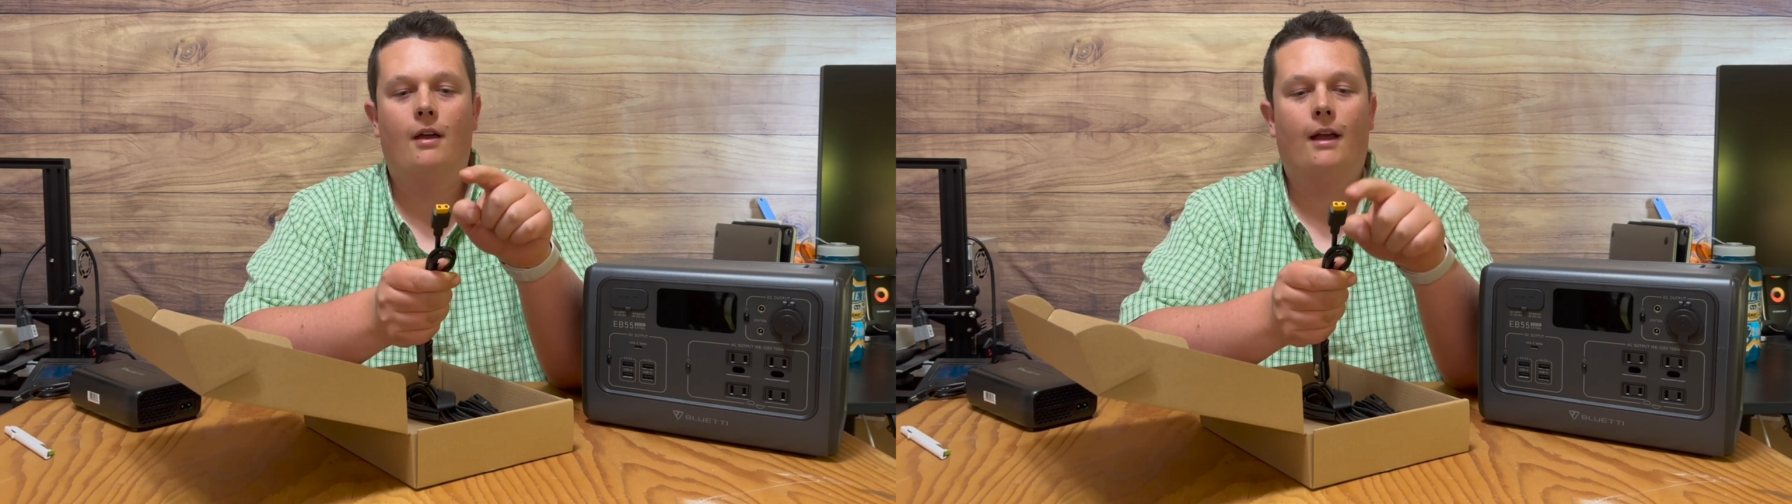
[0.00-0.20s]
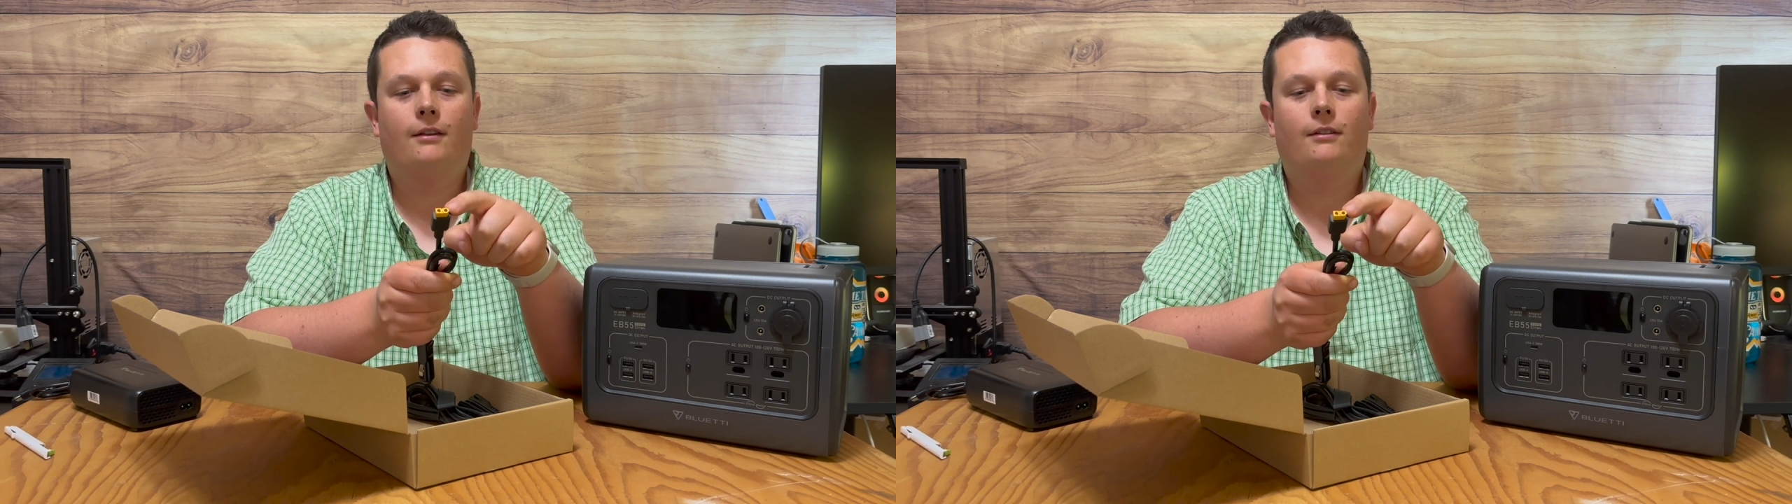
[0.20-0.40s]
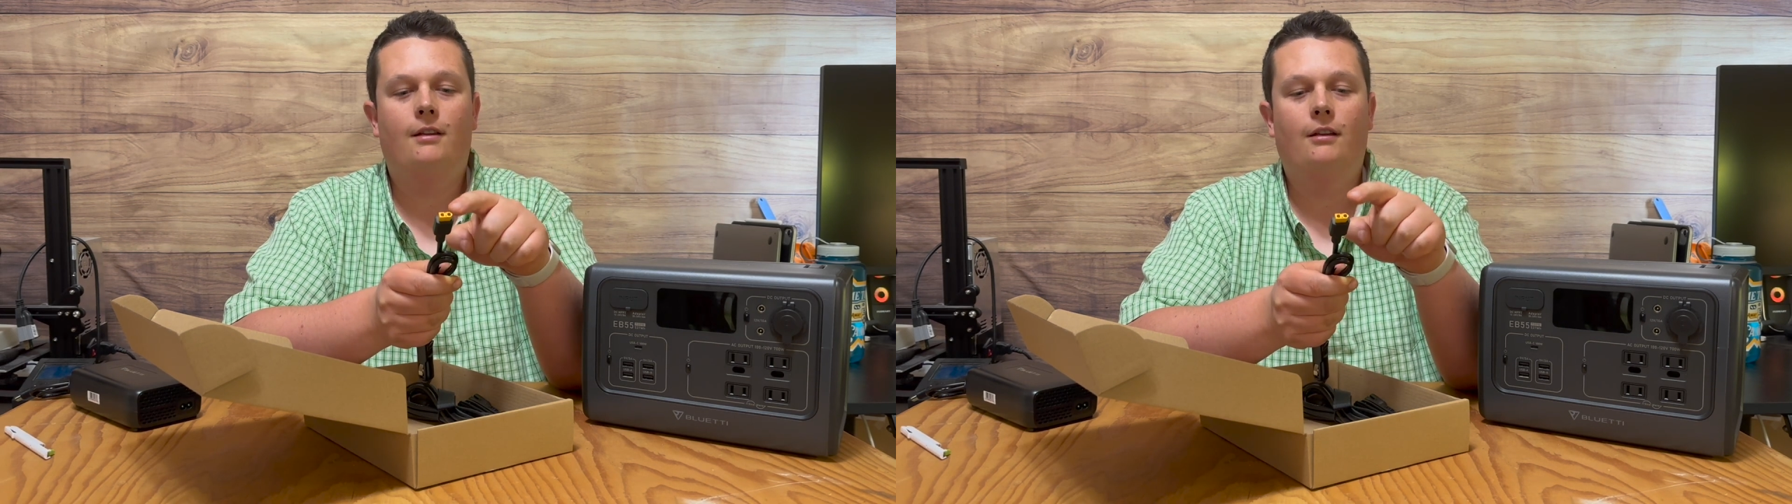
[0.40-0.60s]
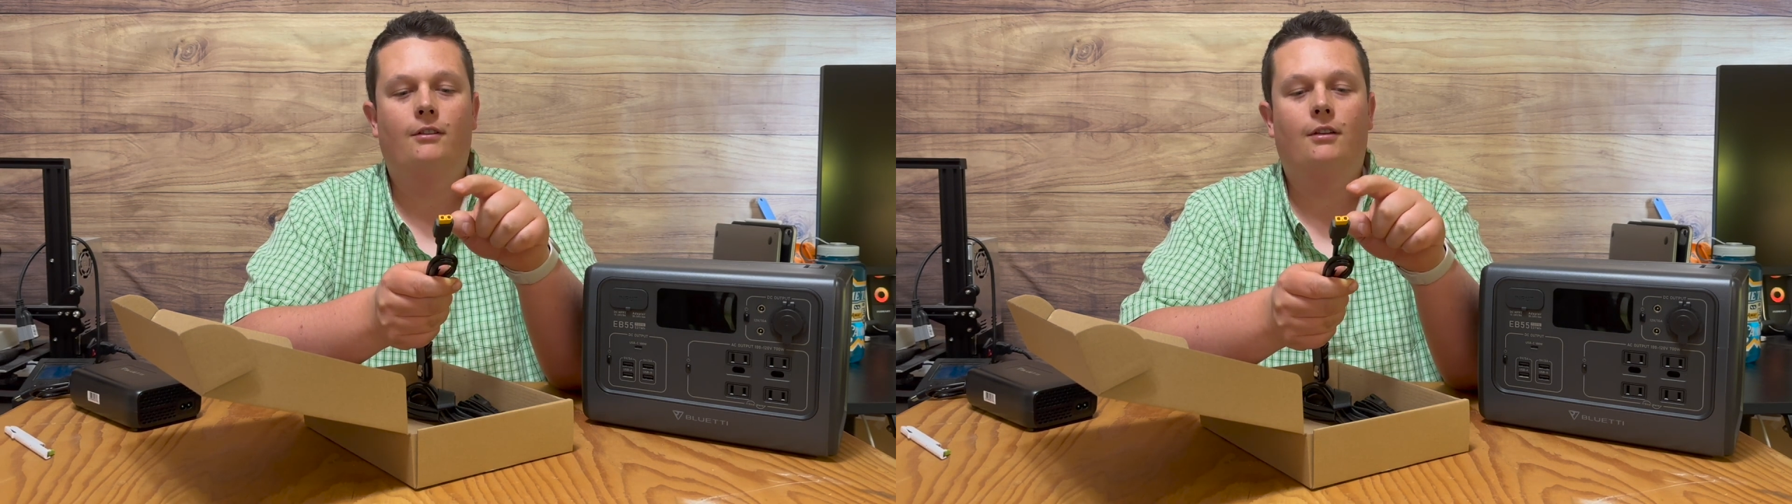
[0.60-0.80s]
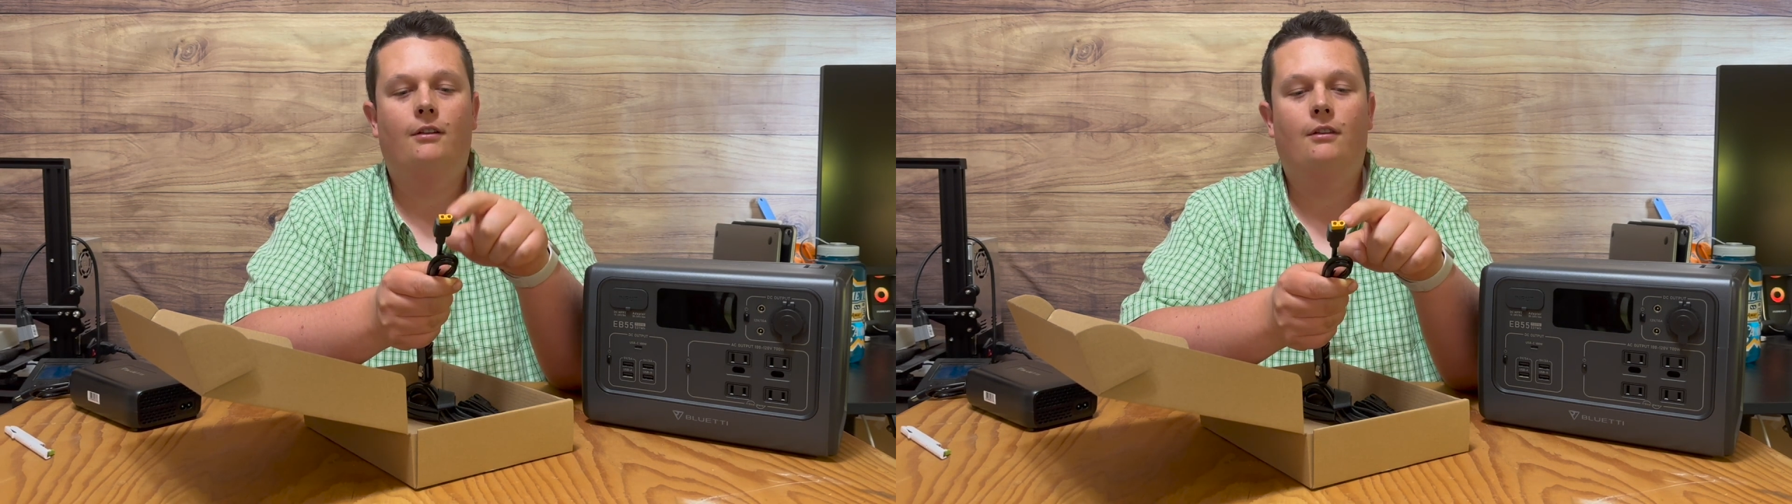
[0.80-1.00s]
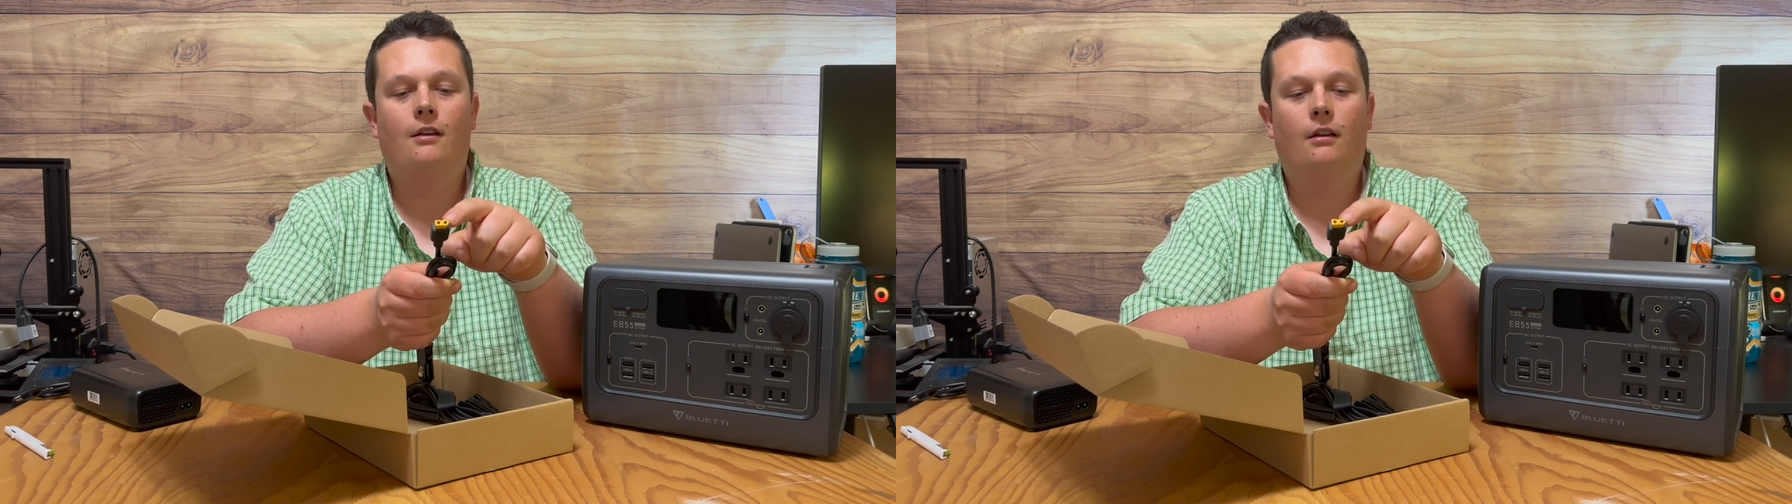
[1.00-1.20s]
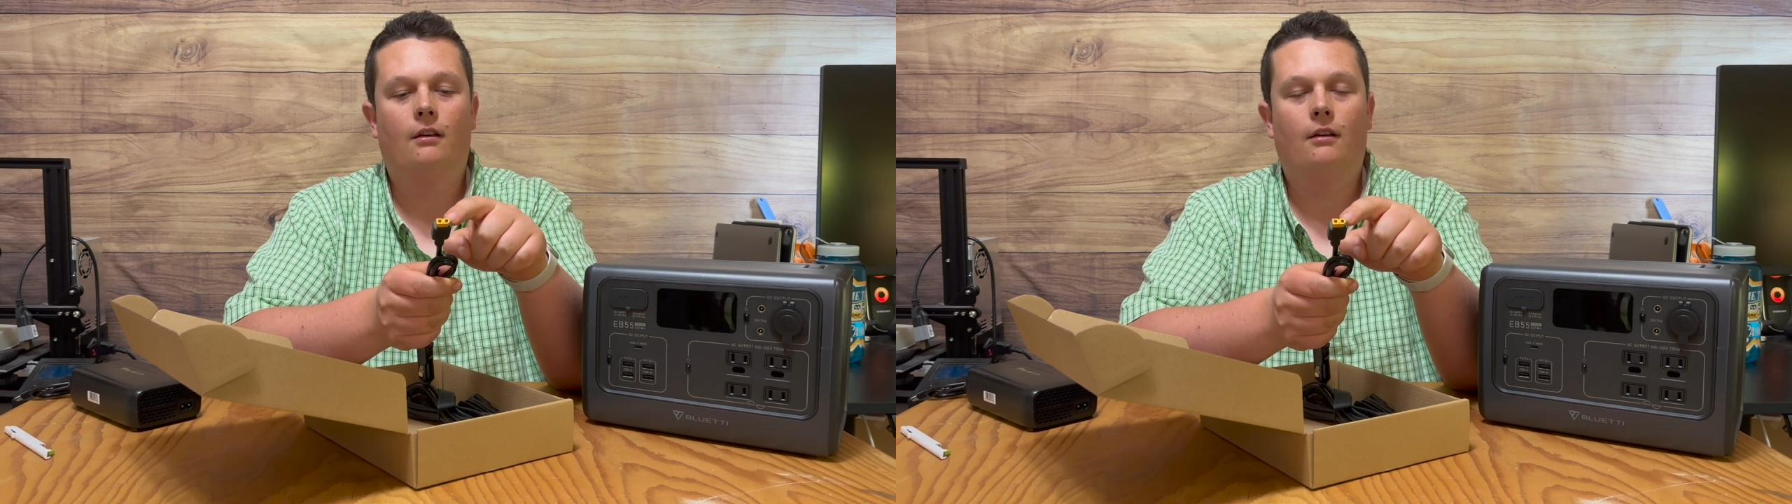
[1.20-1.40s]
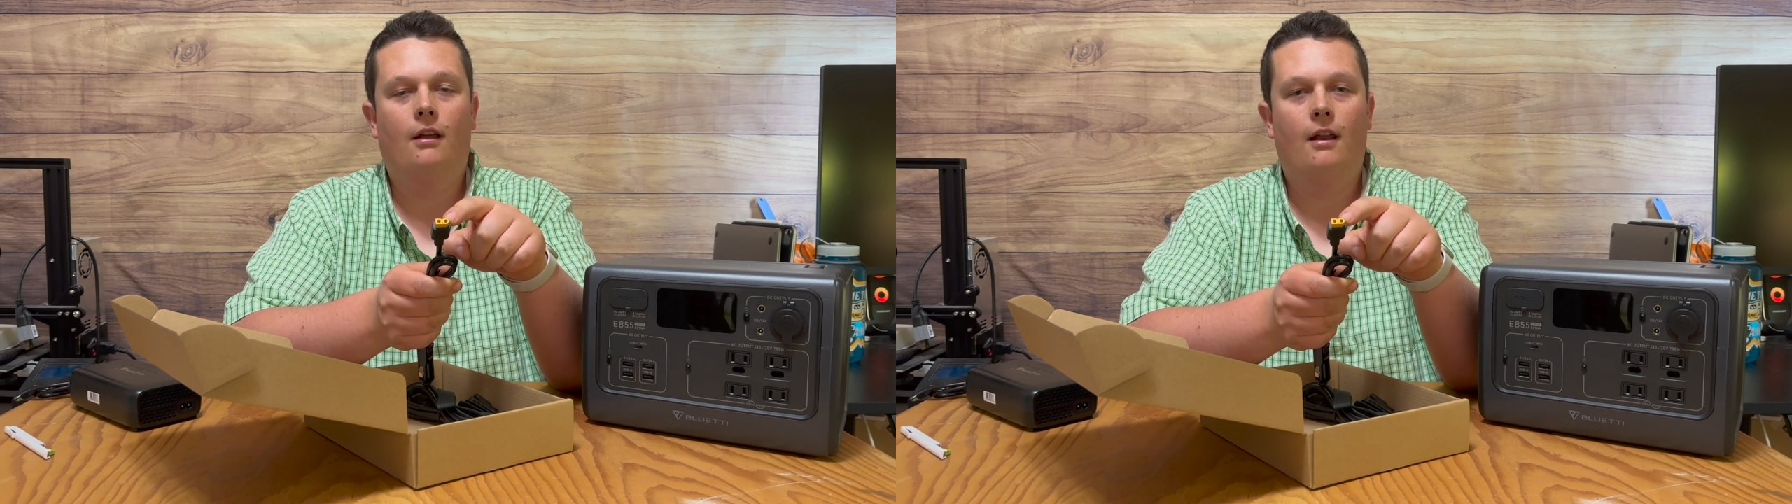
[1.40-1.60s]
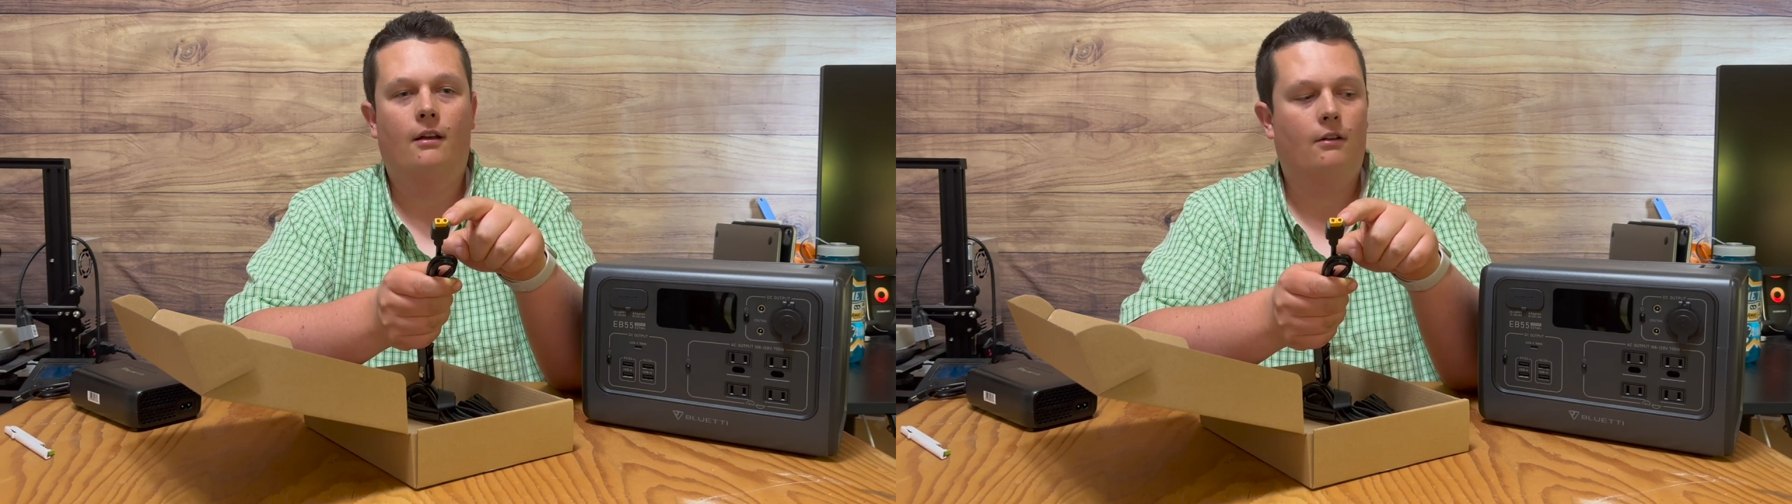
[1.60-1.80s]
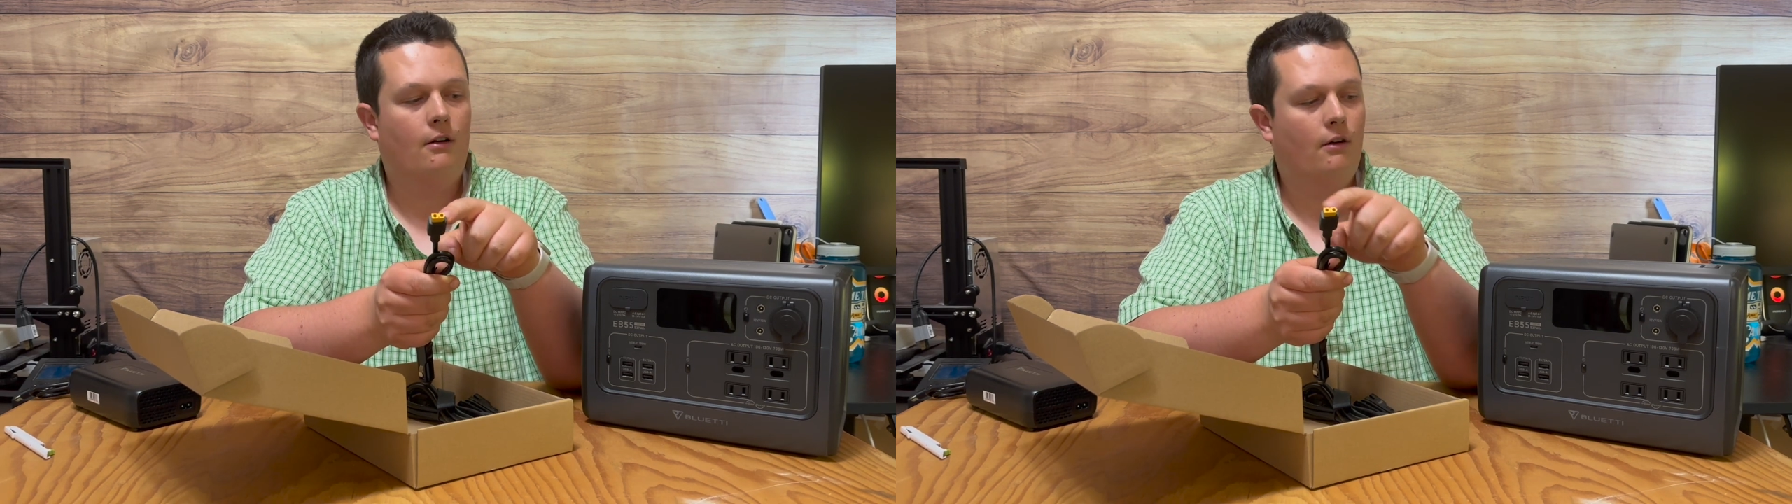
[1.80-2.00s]
XT60
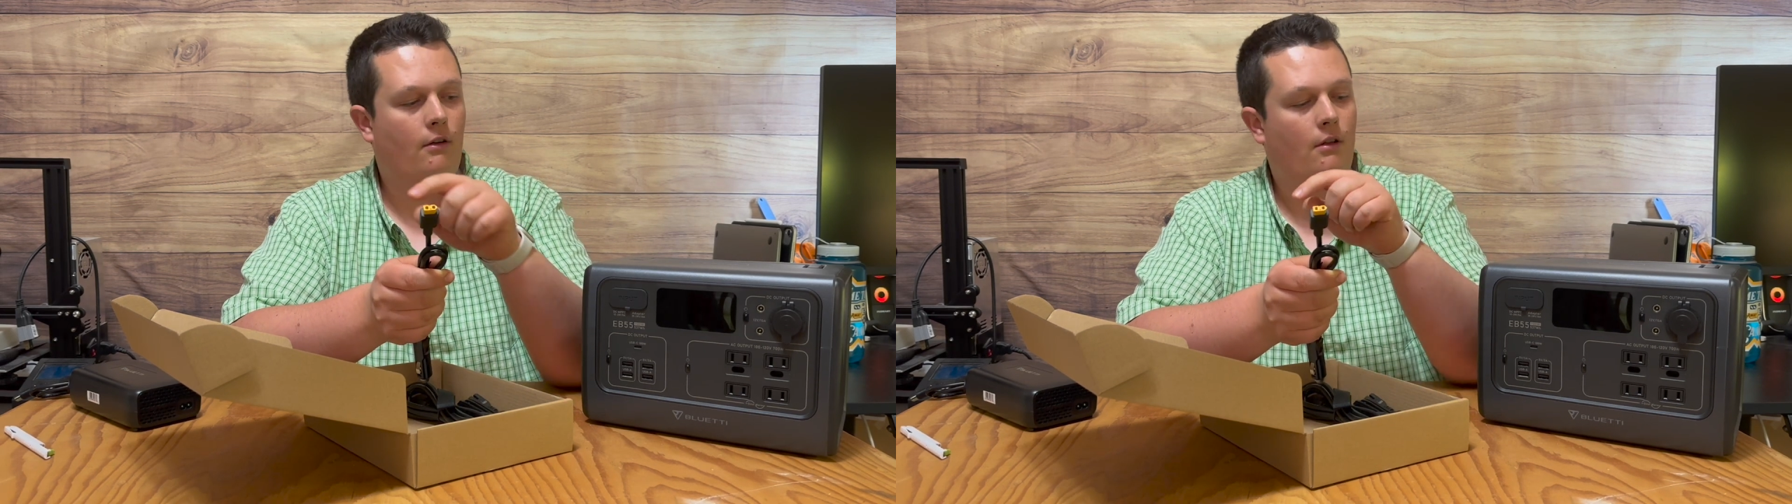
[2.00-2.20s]
connector.